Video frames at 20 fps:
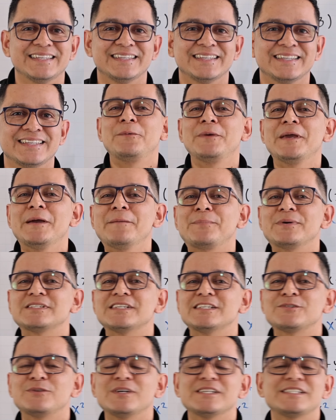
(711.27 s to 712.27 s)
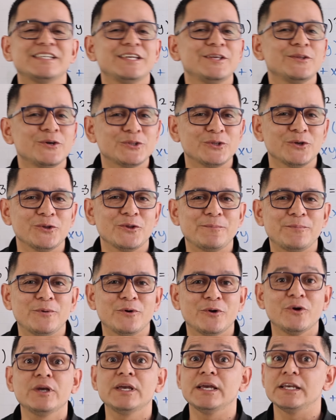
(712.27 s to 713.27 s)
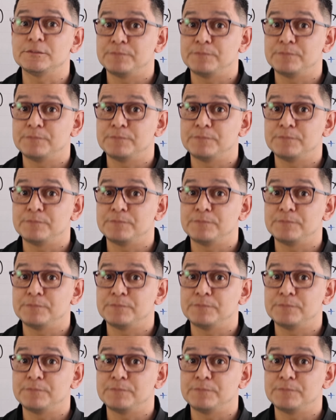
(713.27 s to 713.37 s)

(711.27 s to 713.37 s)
Well, that's all for today.